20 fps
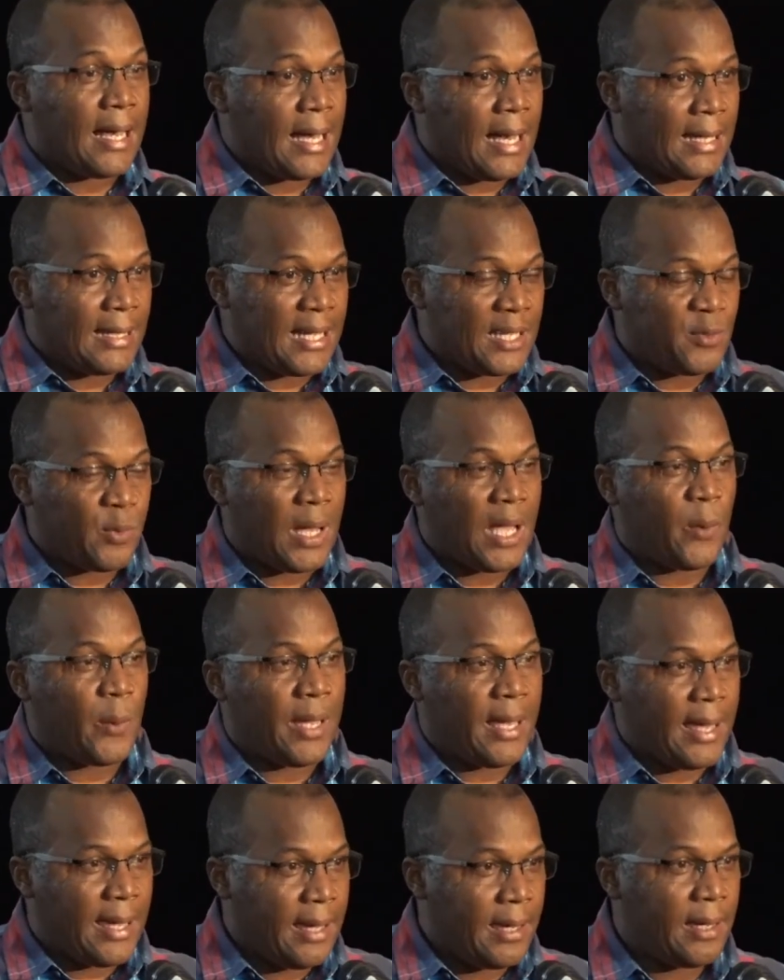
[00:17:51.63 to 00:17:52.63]
And that's why
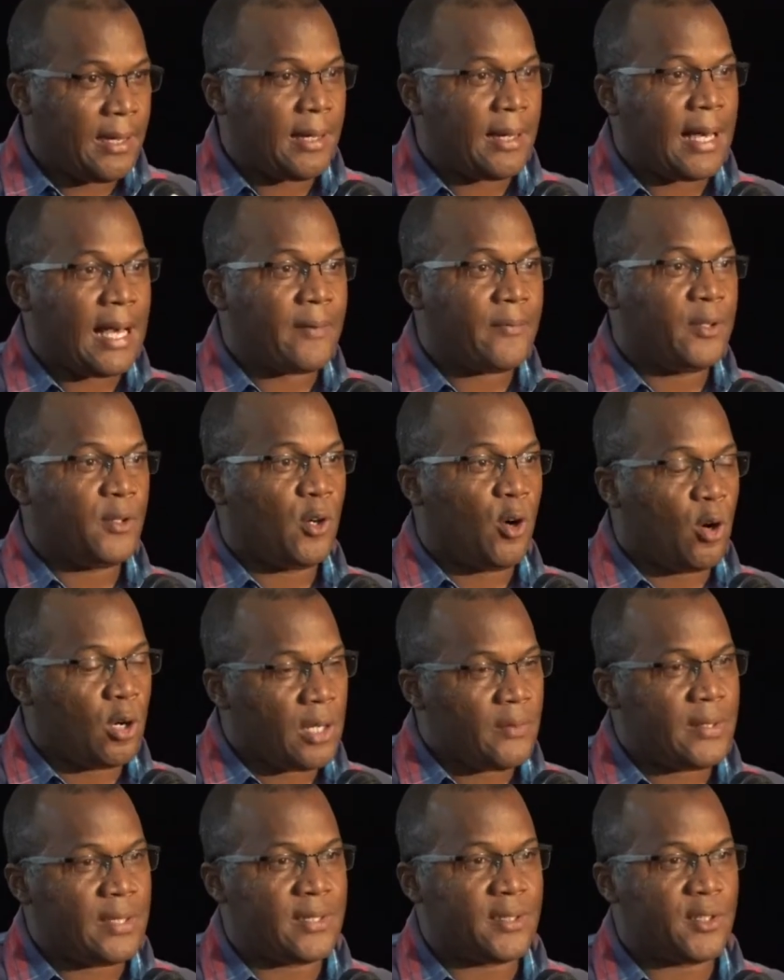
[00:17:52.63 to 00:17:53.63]
we're here having all
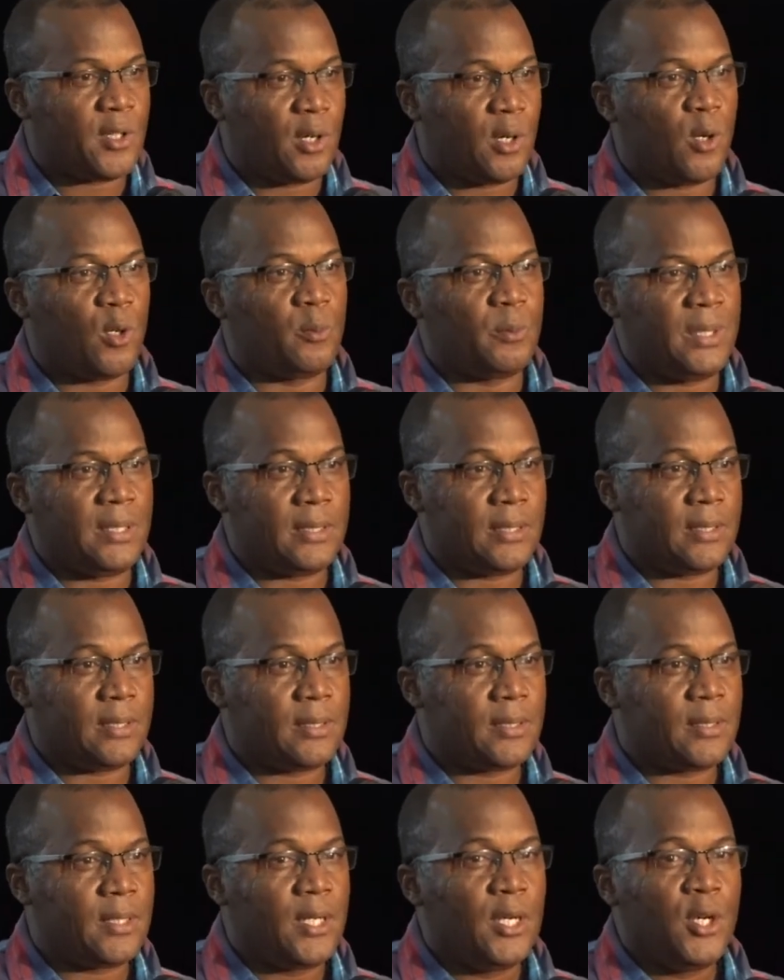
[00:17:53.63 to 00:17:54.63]
of these town hall
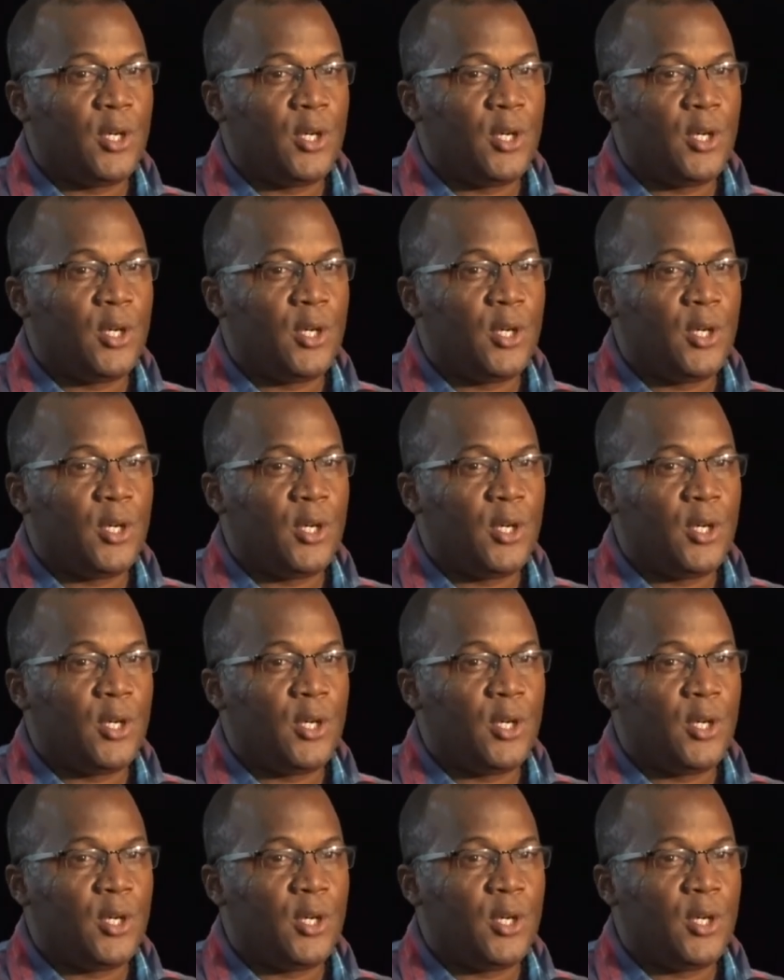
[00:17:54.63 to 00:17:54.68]
meetings